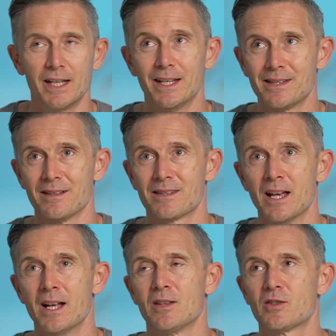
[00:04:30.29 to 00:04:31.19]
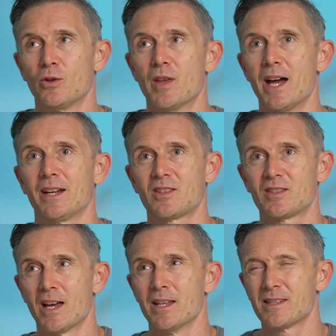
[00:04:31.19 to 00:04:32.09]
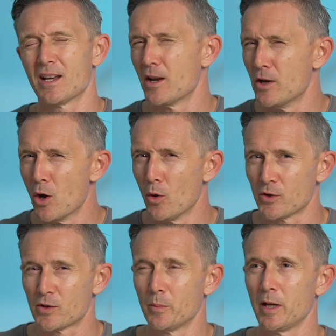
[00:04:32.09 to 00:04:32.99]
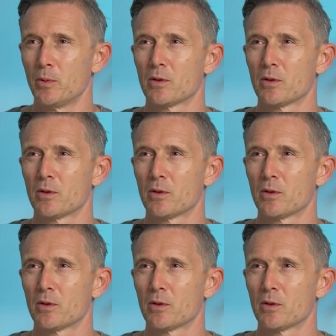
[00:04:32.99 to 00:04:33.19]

It isn't to that extent and I know that some people